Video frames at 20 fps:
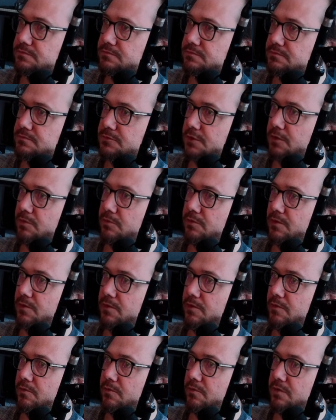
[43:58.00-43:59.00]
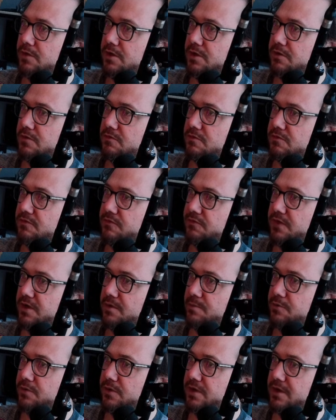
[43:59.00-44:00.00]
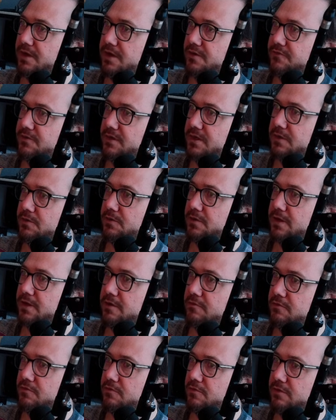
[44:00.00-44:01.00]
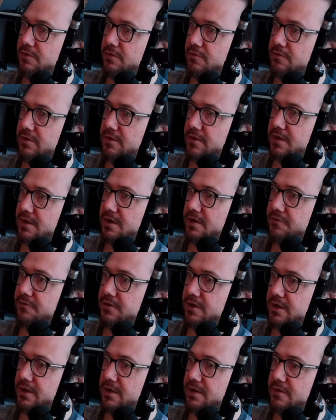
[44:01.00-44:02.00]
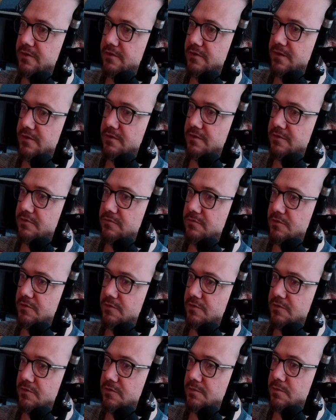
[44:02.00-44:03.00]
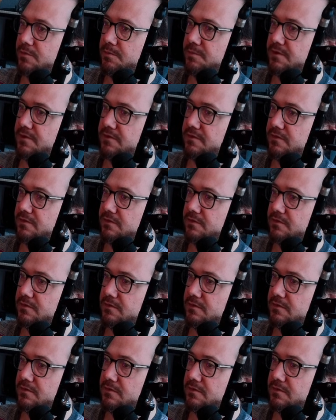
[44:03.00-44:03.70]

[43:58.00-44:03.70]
oh, we can use a fate point. Left click on any rune on the grid, then left click an adjacent rune to swap pieces.